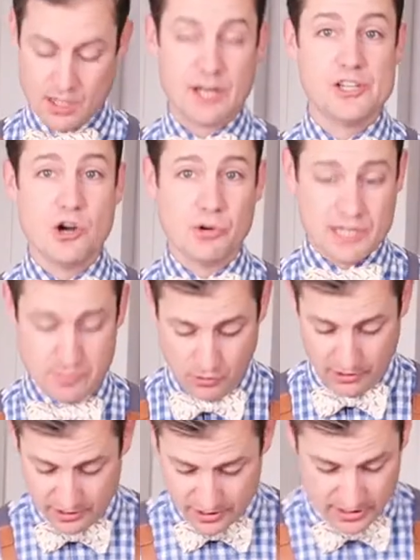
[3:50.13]
a gnocchi
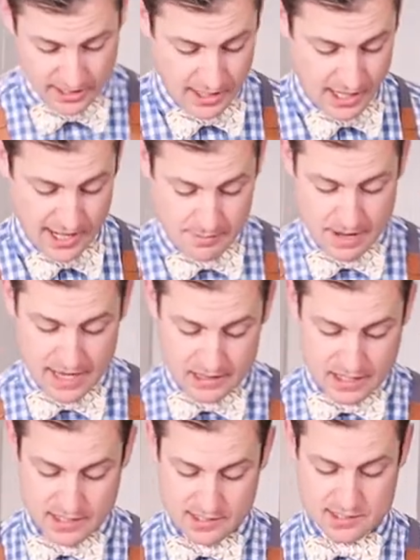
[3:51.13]
board, and I made
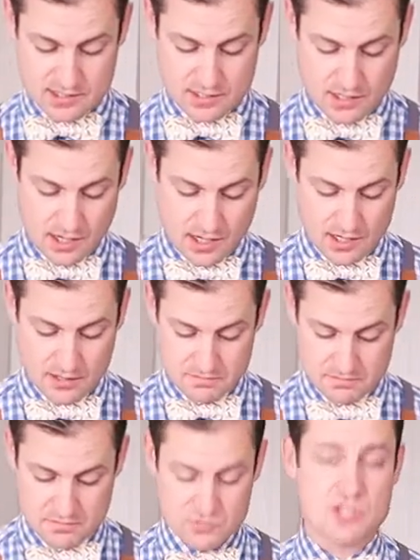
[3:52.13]
this uh,
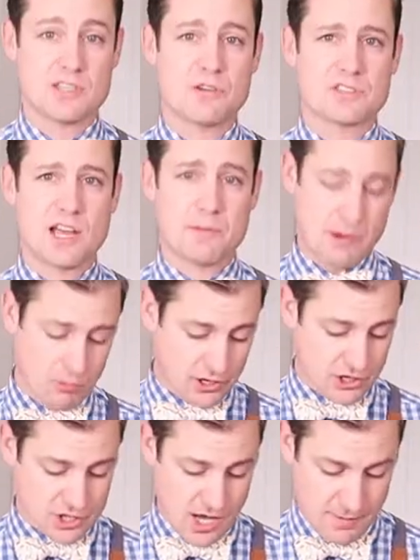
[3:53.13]
just outside of my
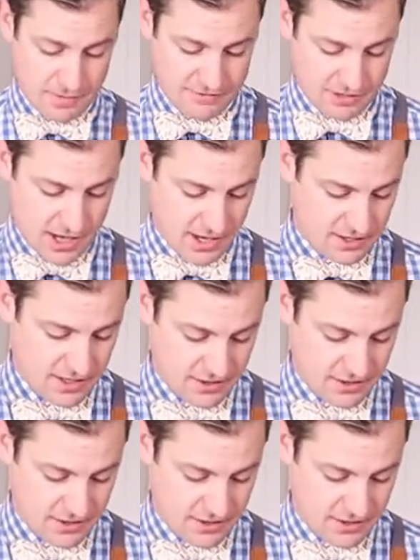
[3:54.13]
workshop. I've got